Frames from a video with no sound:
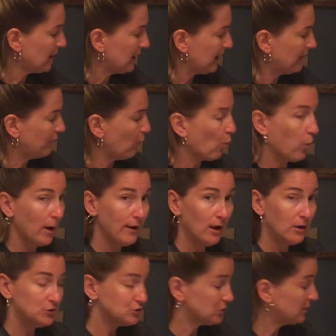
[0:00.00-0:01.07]
I have
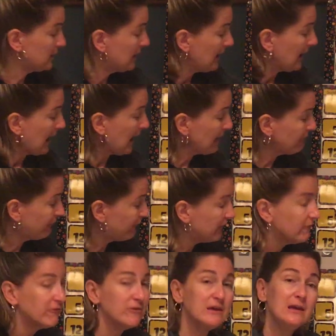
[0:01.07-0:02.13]

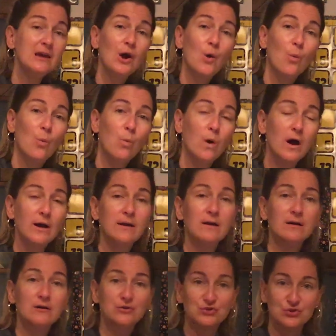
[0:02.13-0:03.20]
151
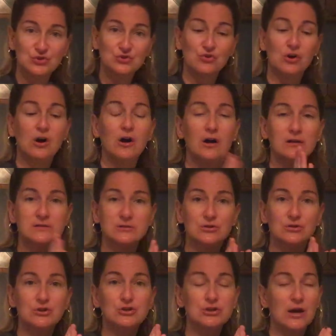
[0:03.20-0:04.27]
straws.
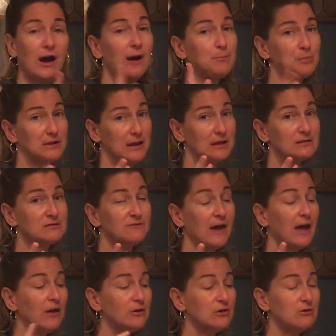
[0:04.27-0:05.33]
Good job. Place
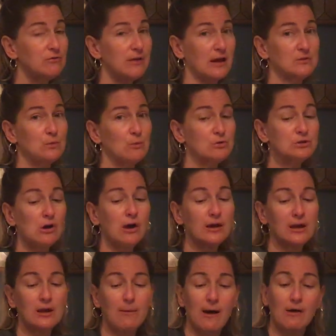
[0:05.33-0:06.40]
value, that's what we're
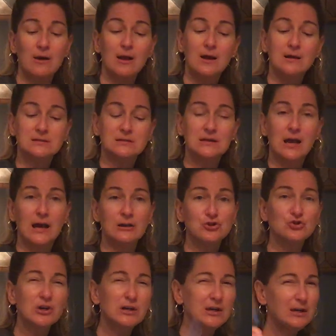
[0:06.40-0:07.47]
talking about. It's kind of
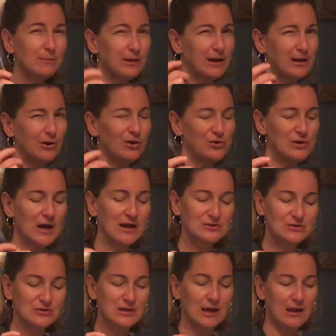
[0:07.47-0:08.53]
tricky, but I know you guys
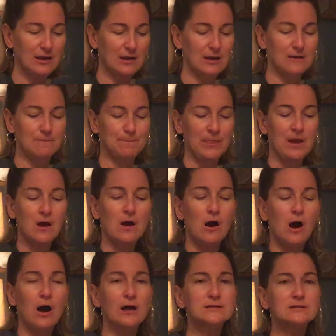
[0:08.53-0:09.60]
are getting it.
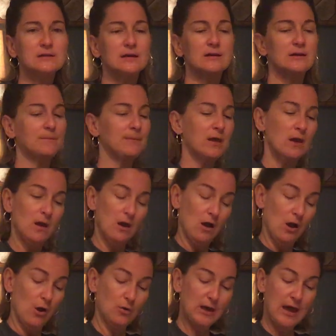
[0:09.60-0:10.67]
Awesome.
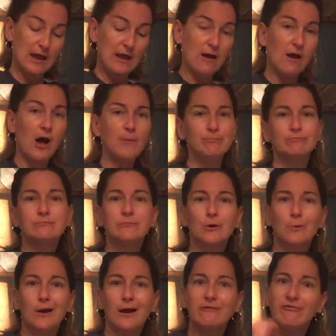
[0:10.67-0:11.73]
Okay, look
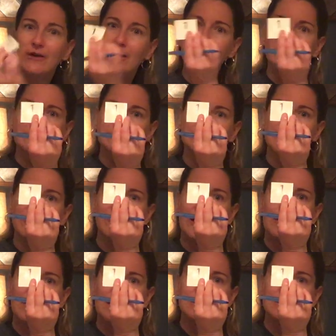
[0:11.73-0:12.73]
what I found. I found my